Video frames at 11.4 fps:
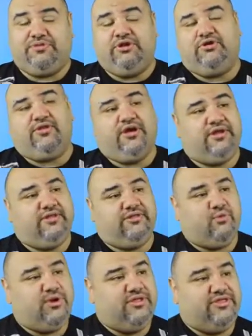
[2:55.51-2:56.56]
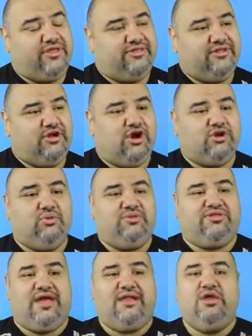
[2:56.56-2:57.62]
You know, one of the things in the article
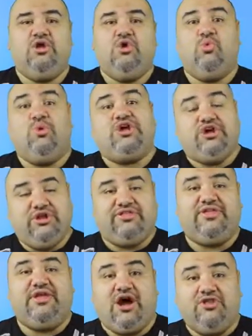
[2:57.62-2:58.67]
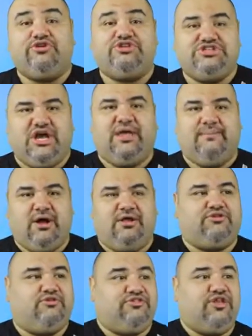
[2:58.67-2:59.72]
was that we could see other giant
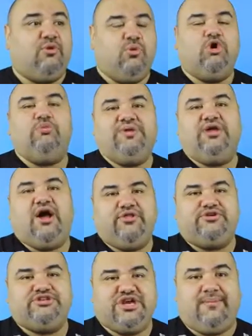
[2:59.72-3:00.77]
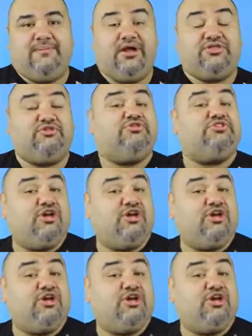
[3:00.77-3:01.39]
monsters. There will be other giant monsters,